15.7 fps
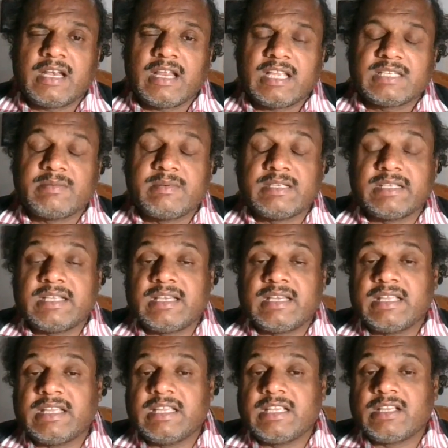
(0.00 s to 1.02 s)
last
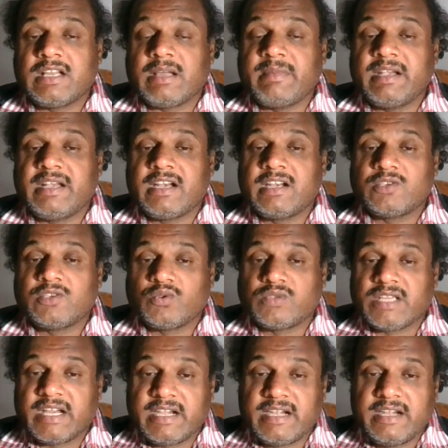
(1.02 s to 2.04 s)
basically he committed
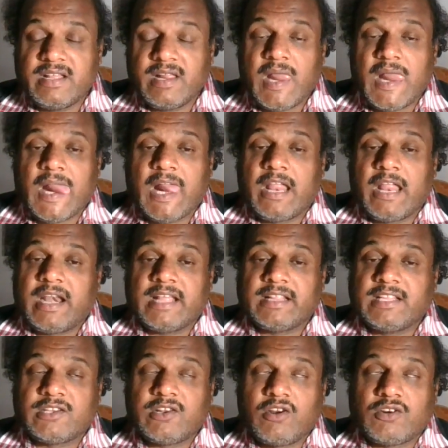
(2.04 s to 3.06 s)
suicide. Like
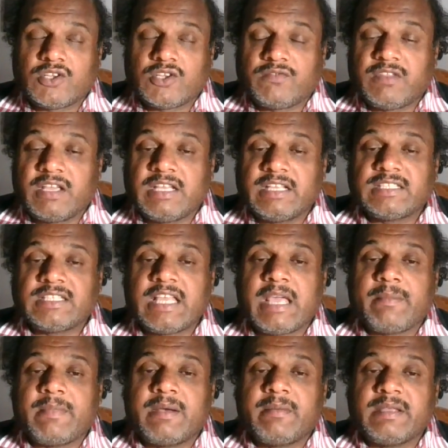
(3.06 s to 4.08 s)
this lots of things
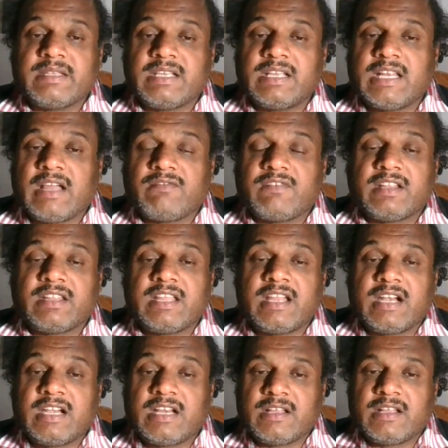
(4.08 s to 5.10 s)
happened basically after
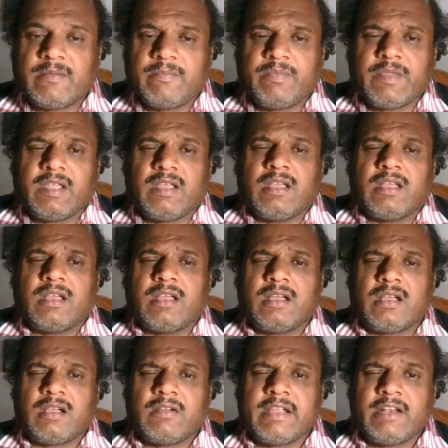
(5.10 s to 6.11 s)
that.
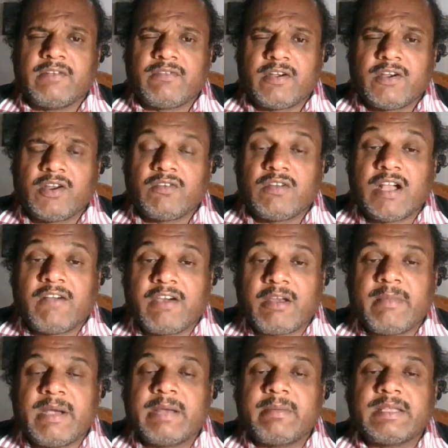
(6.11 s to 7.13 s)
In front of
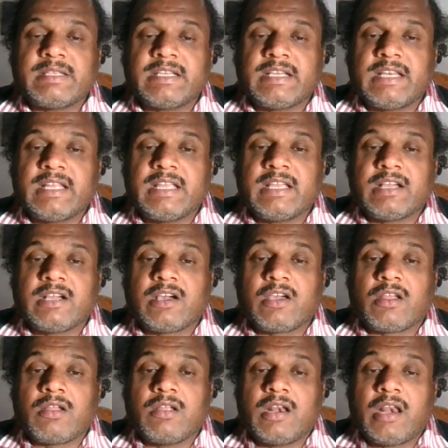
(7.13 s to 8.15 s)
government basically
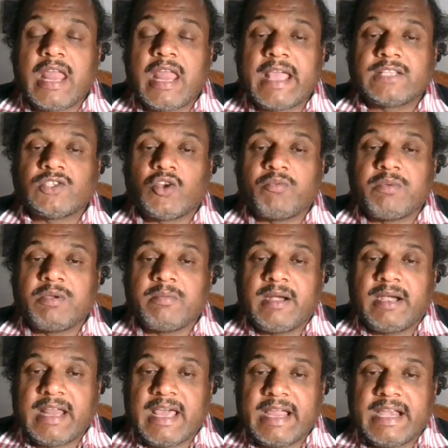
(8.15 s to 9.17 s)
lakhs of
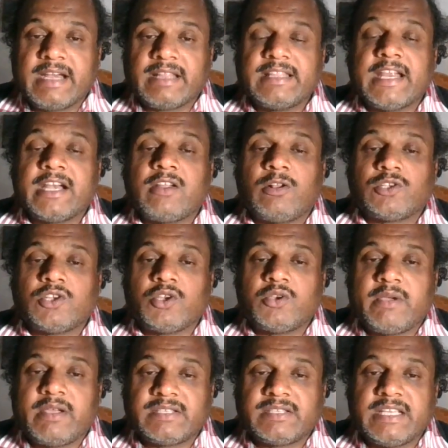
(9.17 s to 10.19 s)
people died, that also you
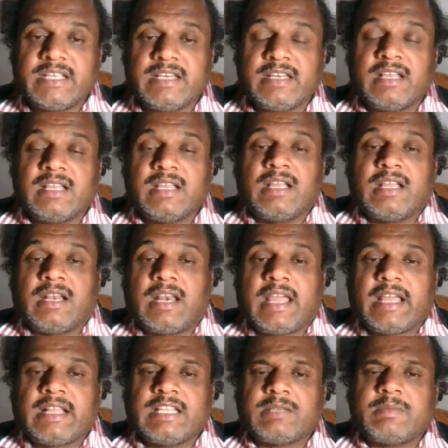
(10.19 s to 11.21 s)
have seen.
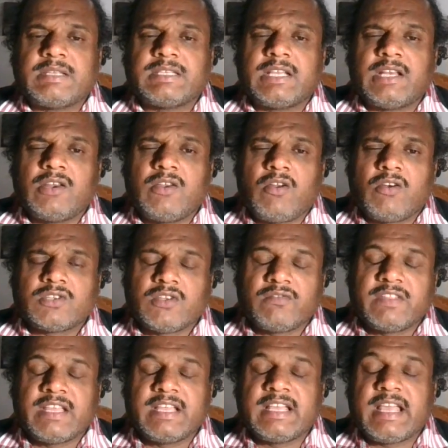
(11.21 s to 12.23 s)
Like this basically lots
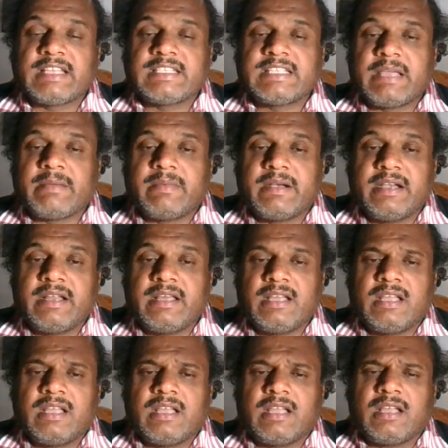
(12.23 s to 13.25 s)
of thing has happened.
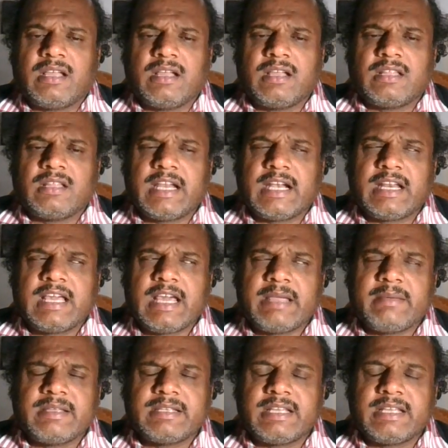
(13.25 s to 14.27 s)
That guy
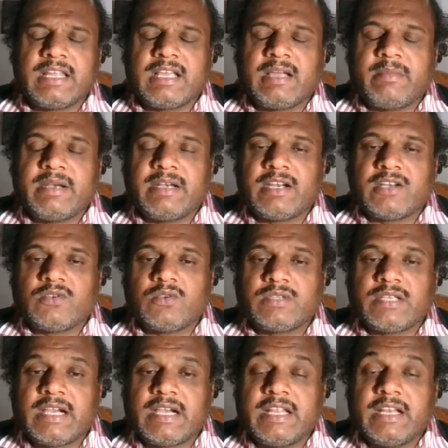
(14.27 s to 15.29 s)
basically committed
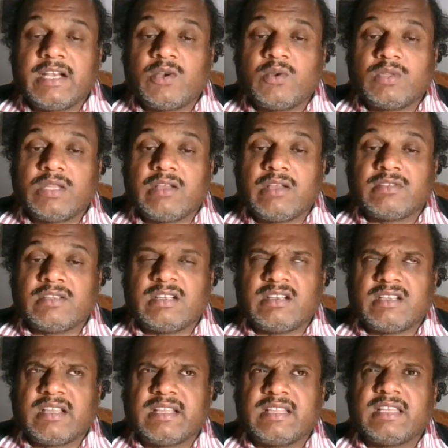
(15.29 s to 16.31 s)
suicide in
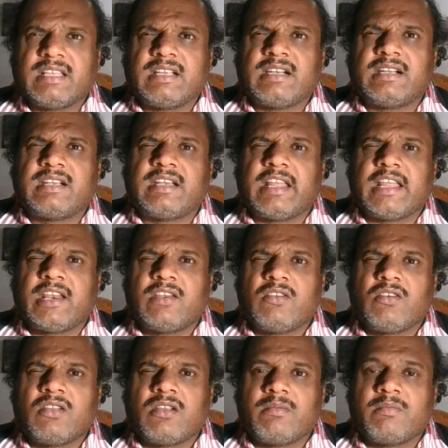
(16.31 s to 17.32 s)
2000, I think 10
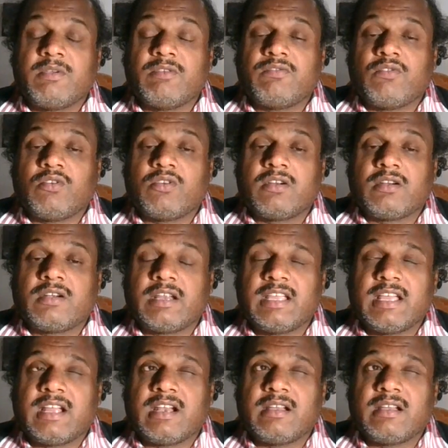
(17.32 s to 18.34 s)
or before,
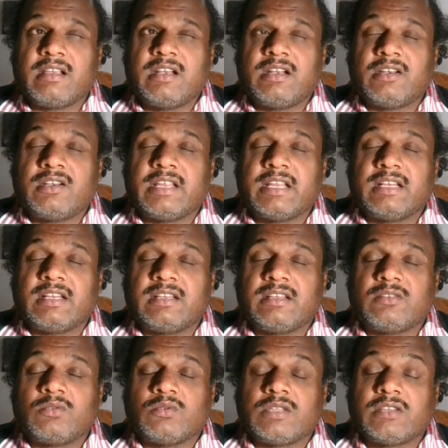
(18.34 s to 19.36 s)
yeah, in 10
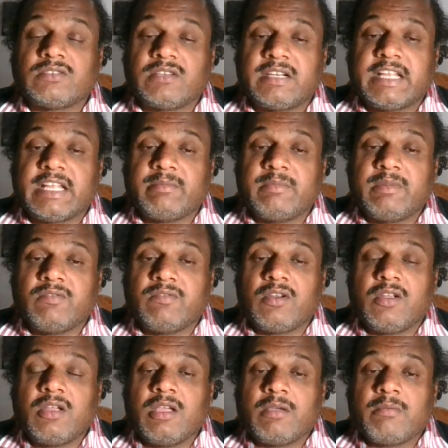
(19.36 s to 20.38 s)
2010,
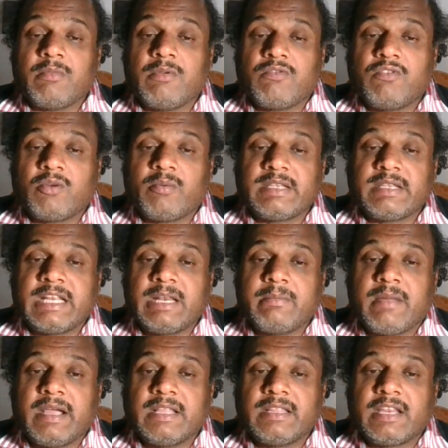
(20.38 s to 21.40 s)
before basically
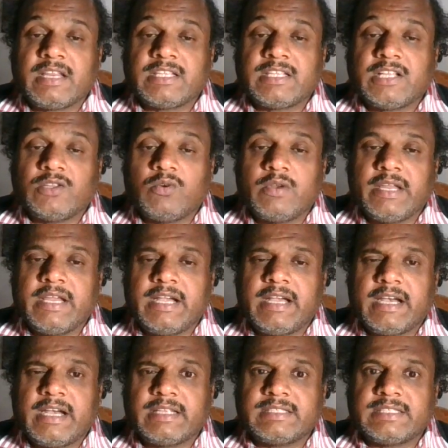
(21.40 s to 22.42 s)
Mahendra Singh Dhoni
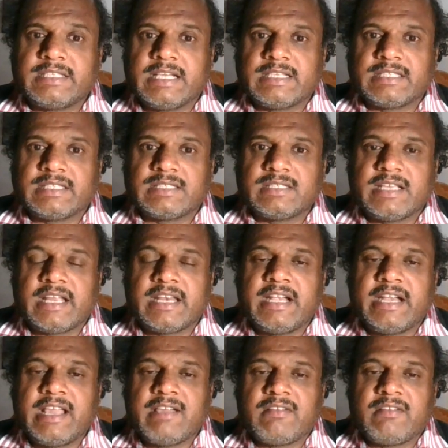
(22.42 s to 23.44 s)
hit six and
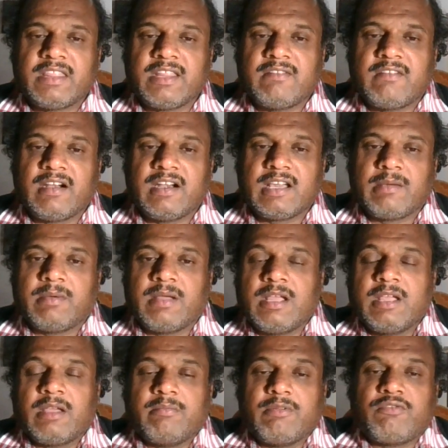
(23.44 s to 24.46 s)
India won the World Cup.
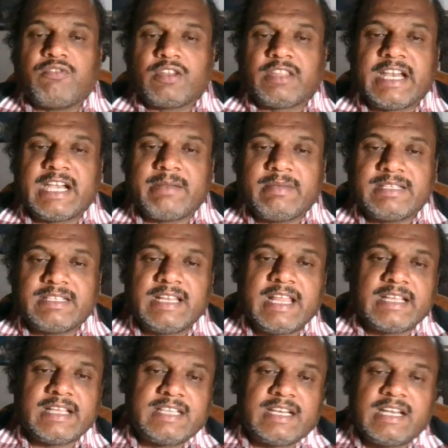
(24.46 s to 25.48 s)
Before that basically,
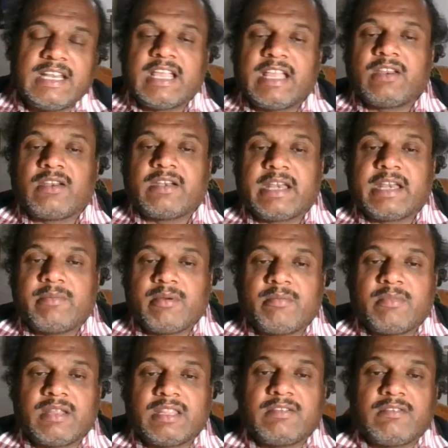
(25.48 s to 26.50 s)
exactly I
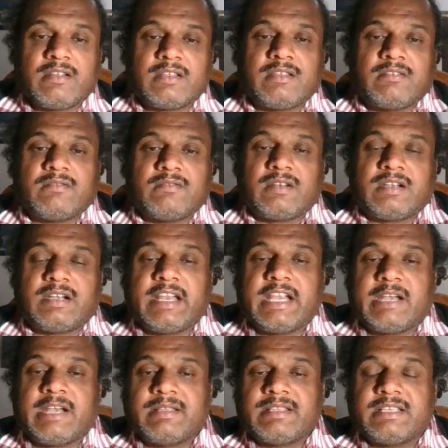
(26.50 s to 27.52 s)
remember the
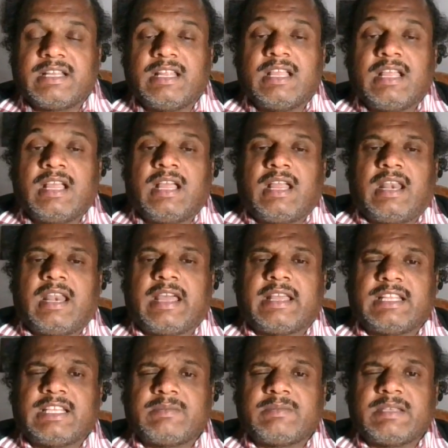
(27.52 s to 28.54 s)
date basically.
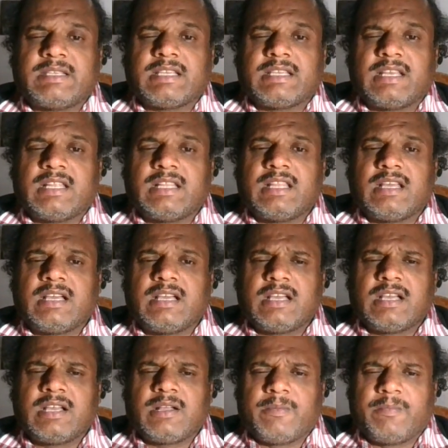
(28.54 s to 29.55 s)
Like this basically
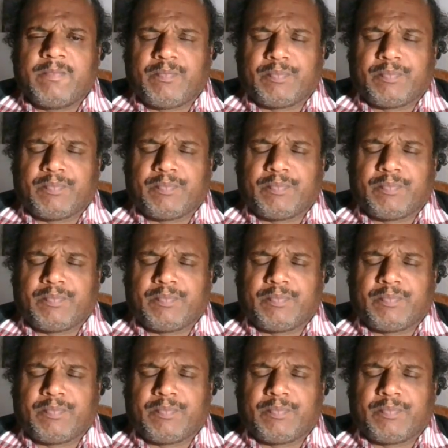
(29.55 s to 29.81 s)
the